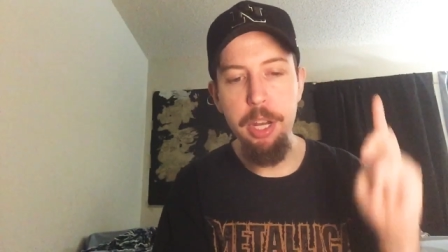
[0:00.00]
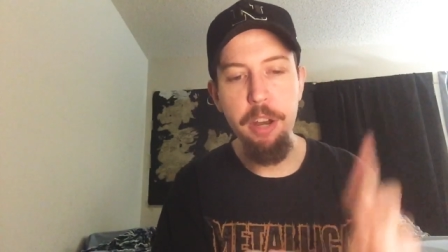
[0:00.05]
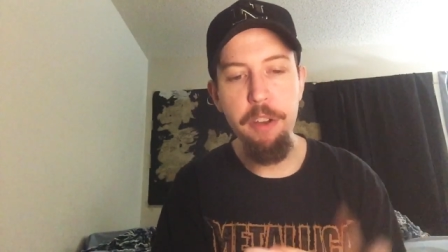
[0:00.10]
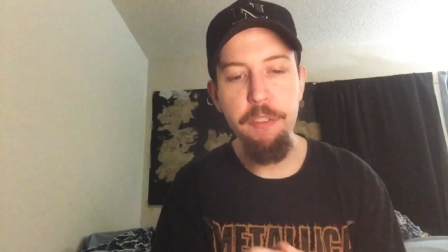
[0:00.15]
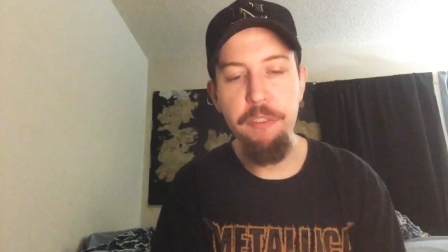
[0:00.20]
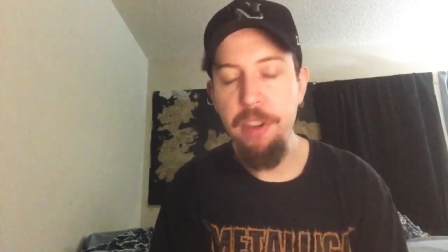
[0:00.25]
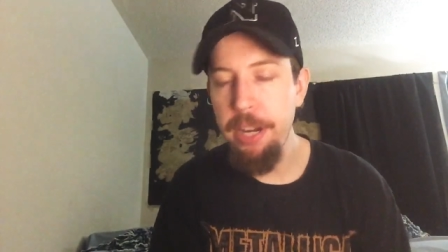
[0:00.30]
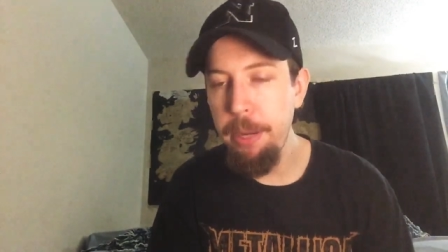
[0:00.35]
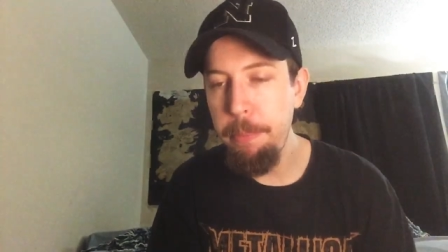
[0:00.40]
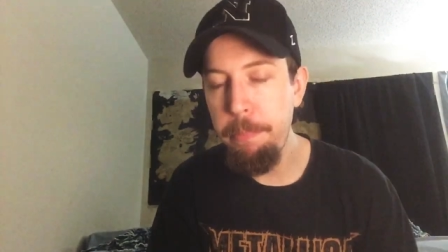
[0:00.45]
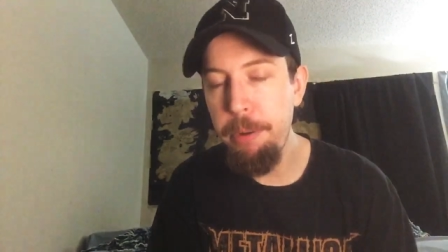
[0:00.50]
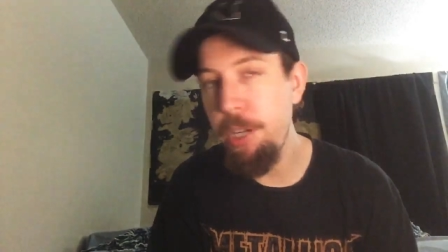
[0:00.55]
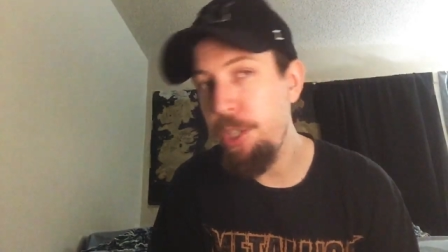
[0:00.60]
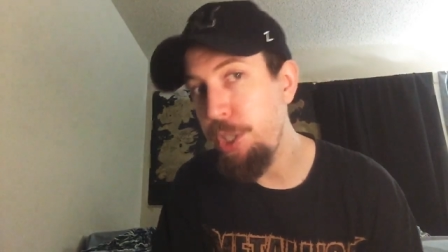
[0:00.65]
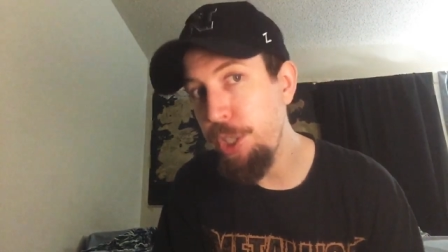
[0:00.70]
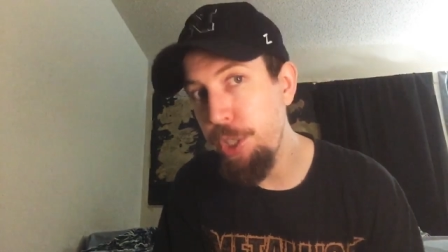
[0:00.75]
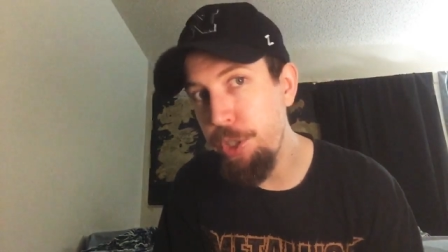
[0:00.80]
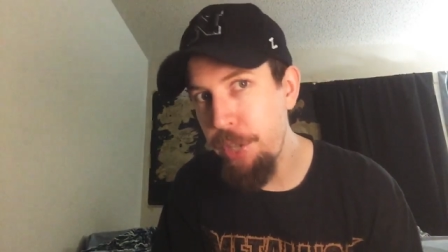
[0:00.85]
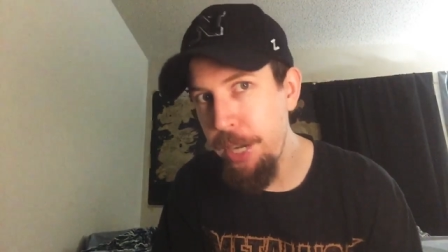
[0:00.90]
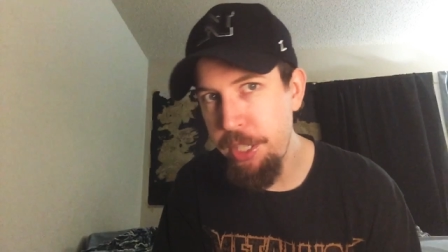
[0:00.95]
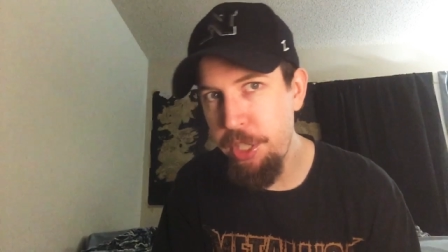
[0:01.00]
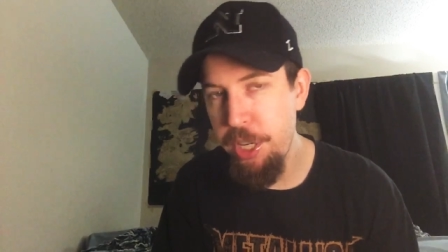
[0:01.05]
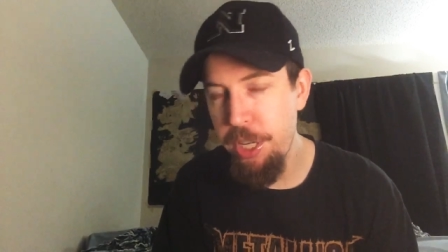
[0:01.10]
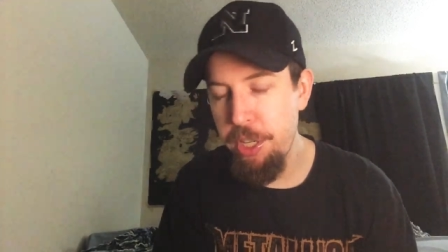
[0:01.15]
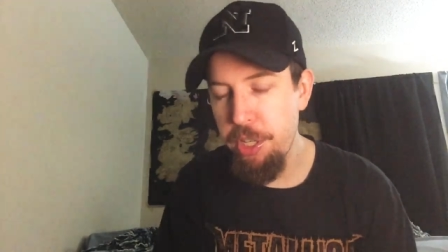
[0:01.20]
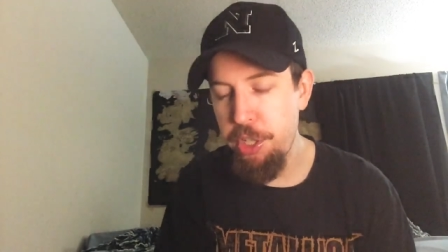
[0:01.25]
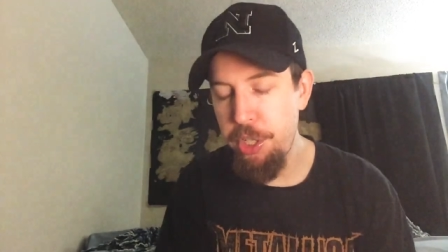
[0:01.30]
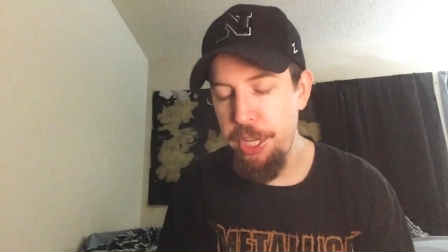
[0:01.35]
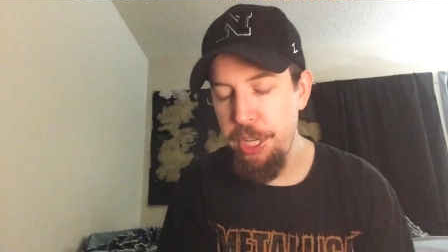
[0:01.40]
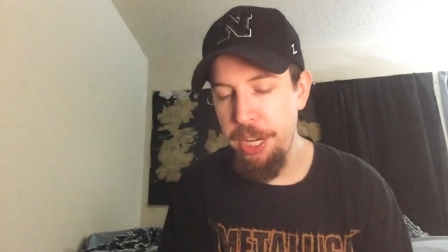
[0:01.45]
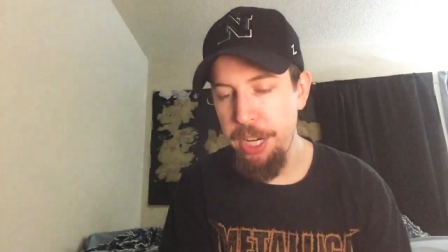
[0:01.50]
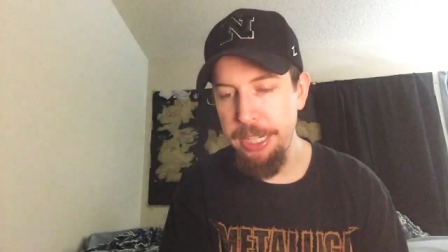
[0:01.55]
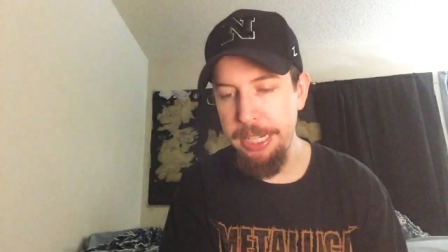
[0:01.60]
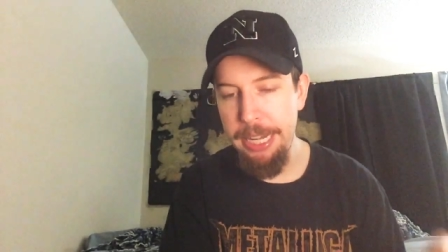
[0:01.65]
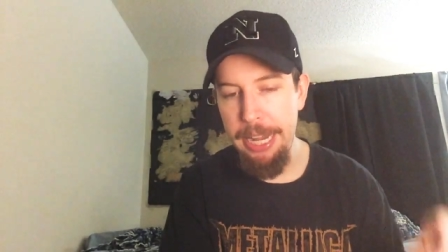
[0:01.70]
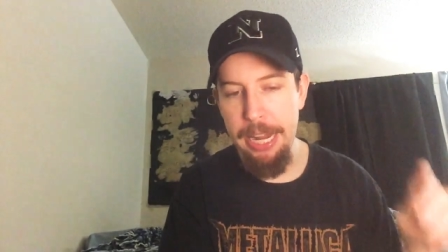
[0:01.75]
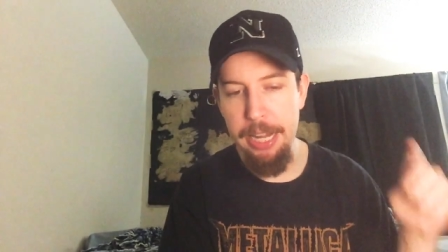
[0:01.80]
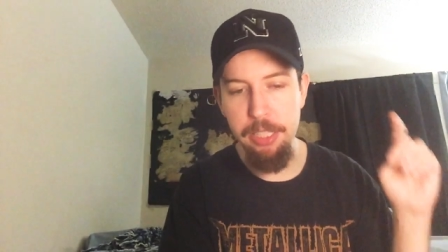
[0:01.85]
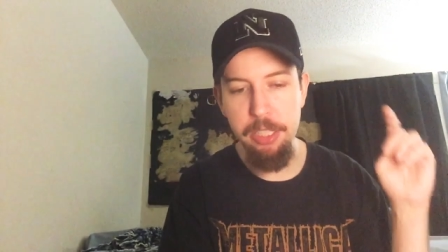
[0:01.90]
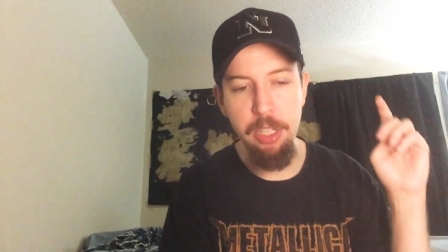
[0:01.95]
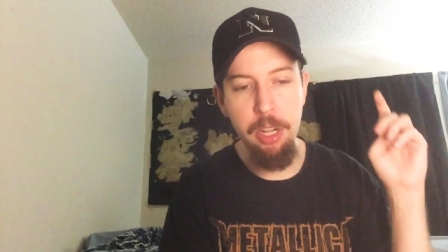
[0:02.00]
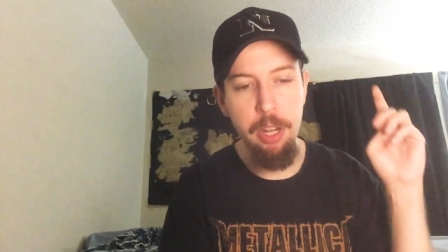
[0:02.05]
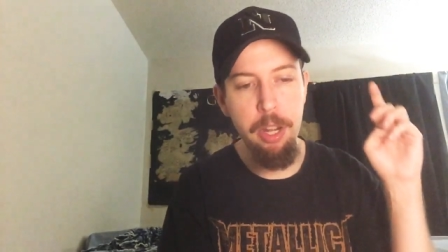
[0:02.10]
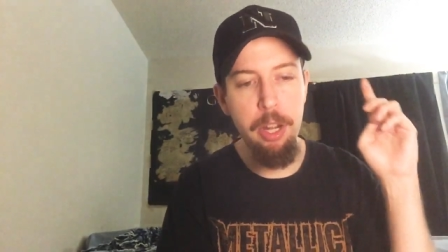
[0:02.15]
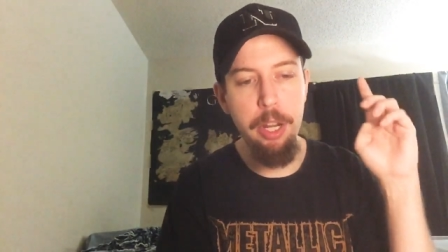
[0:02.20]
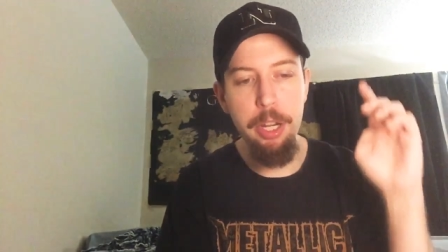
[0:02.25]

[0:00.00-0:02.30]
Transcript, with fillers: you're fucking pushing transgender shit on kids,